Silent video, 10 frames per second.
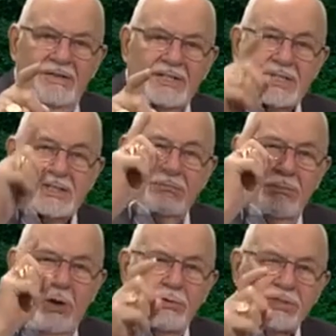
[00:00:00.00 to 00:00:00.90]
This is
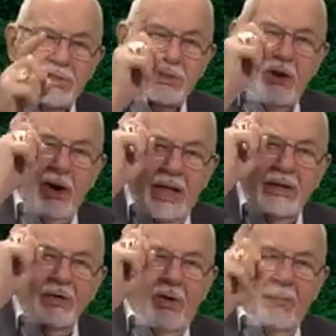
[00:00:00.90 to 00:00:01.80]
Moses
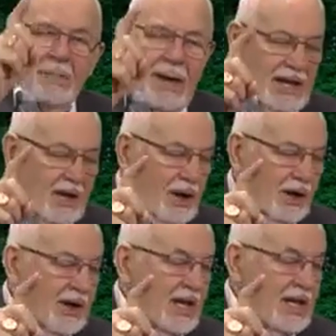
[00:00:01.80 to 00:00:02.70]
talking to Almighty
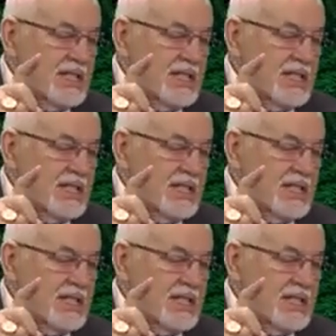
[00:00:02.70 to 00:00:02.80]
God.